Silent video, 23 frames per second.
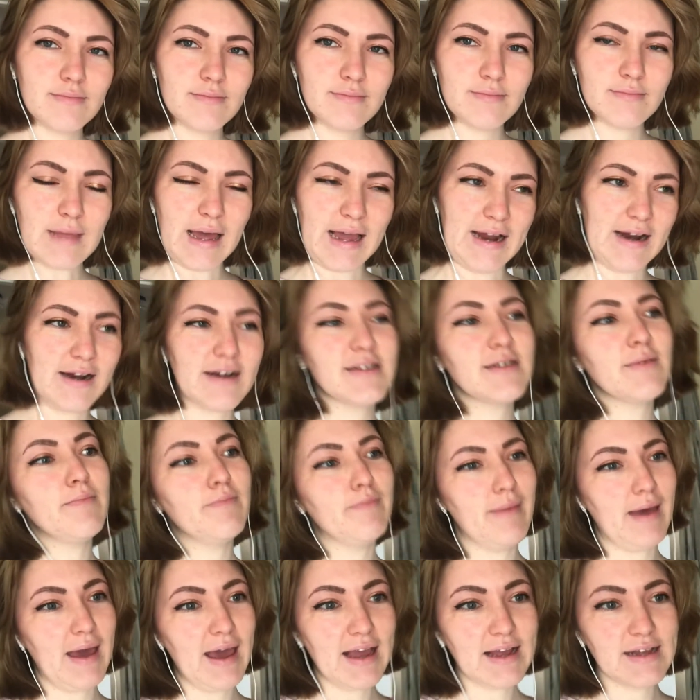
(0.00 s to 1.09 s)
My hair's a
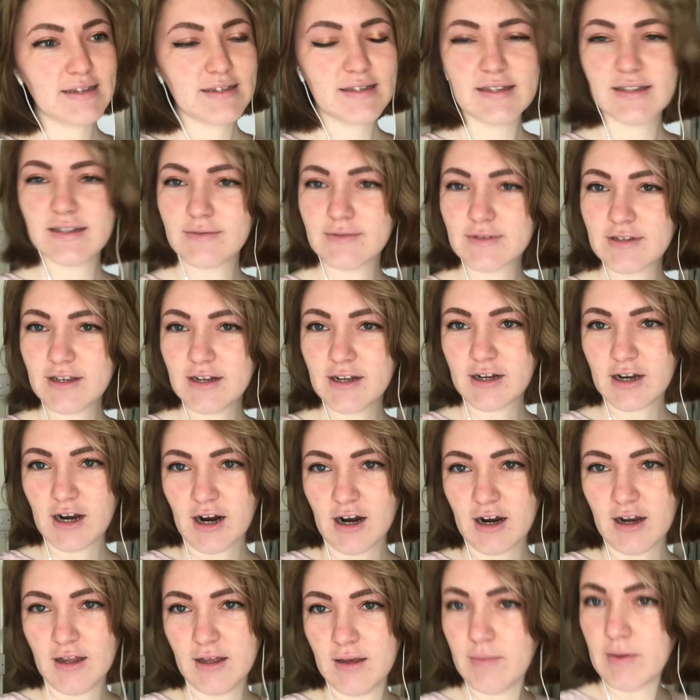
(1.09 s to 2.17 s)
mess. I was gonna
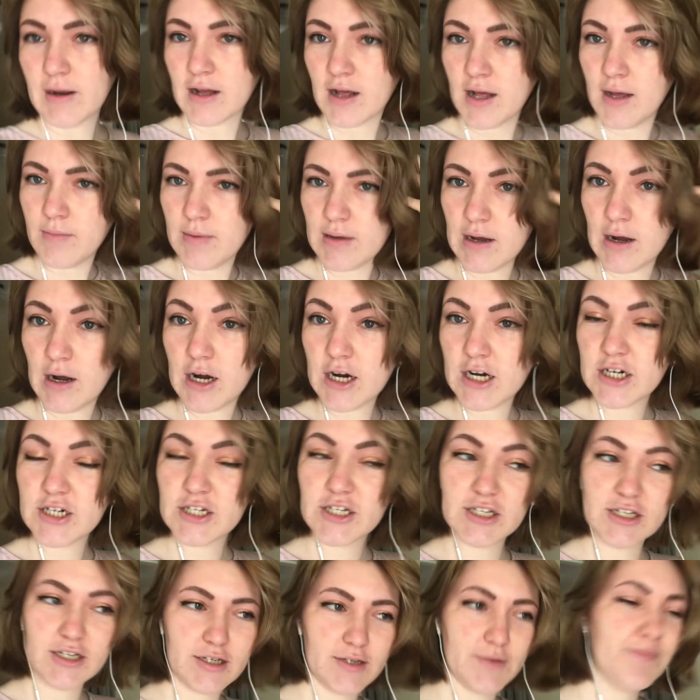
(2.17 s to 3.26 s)
curl it, but I can't be
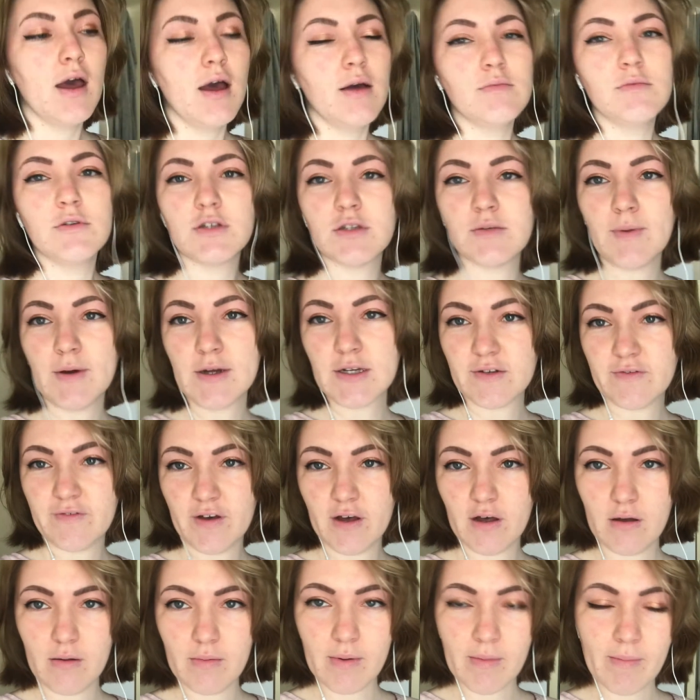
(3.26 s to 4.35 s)
arsed. I'm just about to
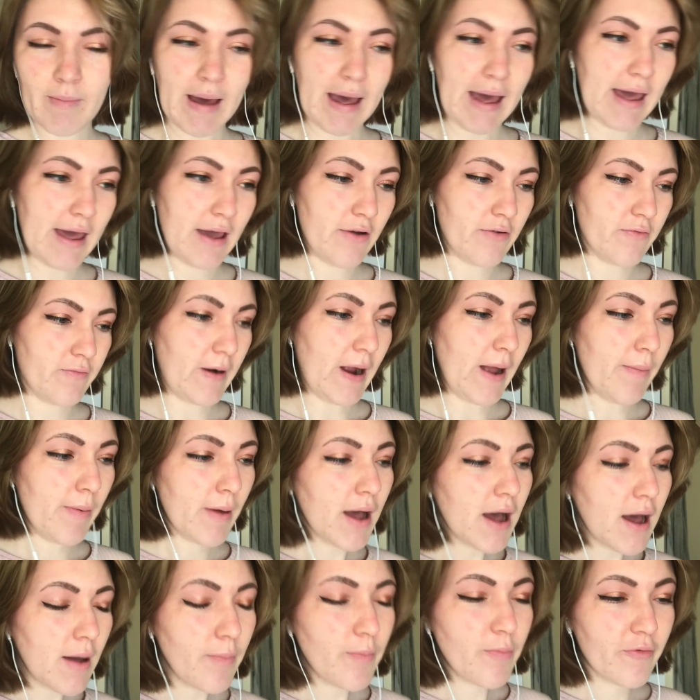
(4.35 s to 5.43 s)
film my wrap
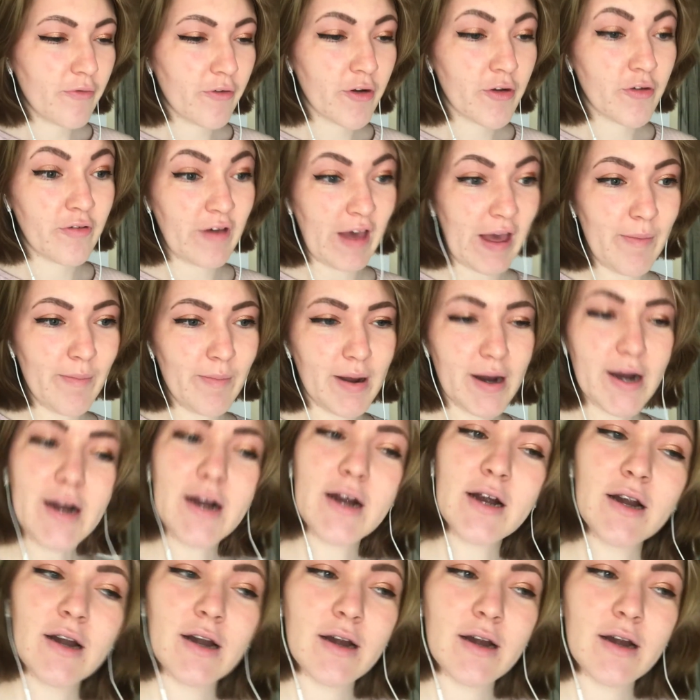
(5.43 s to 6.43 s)
up for November.